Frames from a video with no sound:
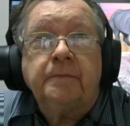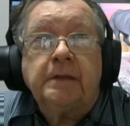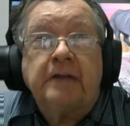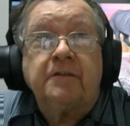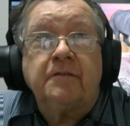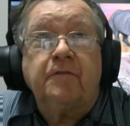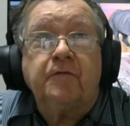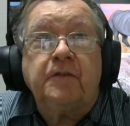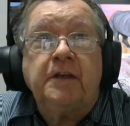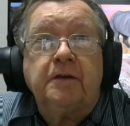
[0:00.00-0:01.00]
That's in
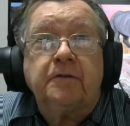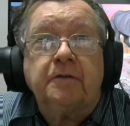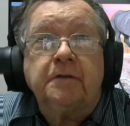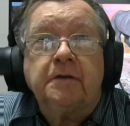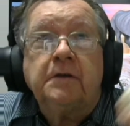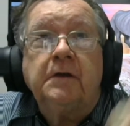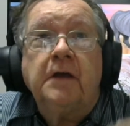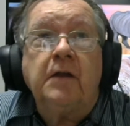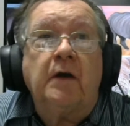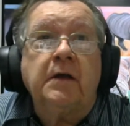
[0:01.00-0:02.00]
50 years.
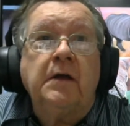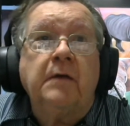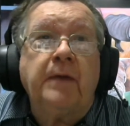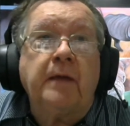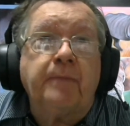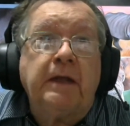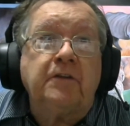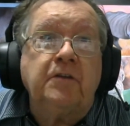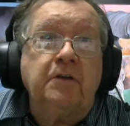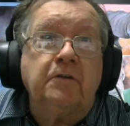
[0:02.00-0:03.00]
Anyway, back
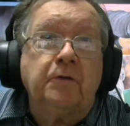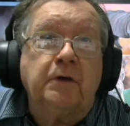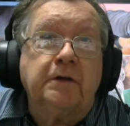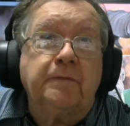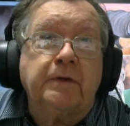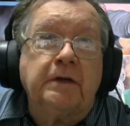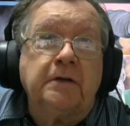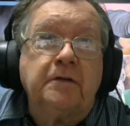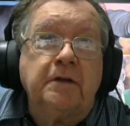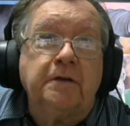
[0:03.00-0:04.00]
to you,
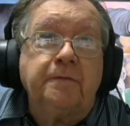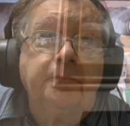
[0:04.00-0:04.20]
Deon.